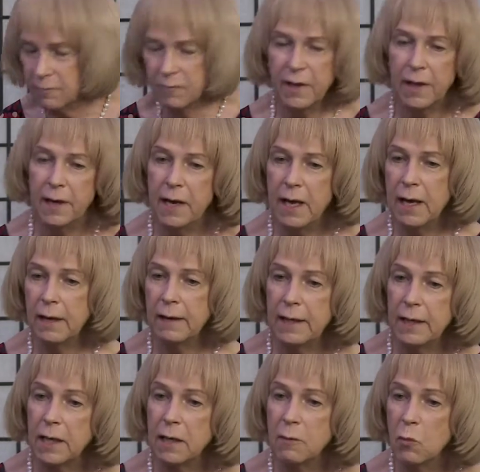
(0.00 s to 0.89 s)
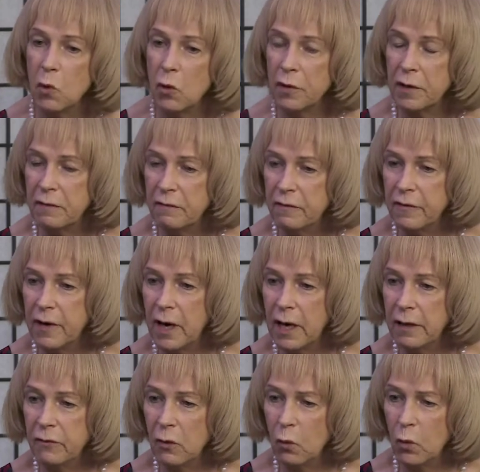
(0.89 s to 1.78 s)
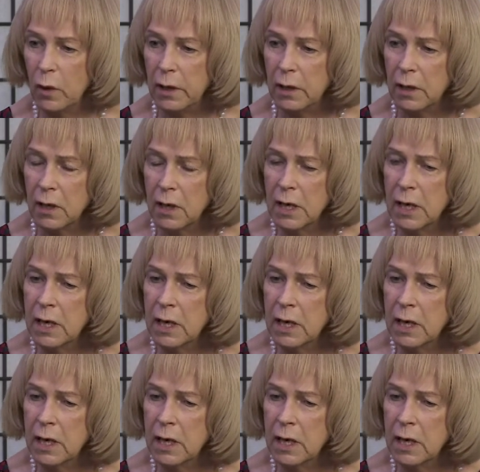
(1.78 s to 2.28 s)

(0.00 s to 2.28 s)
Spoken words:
They're now getting more than 5 a week.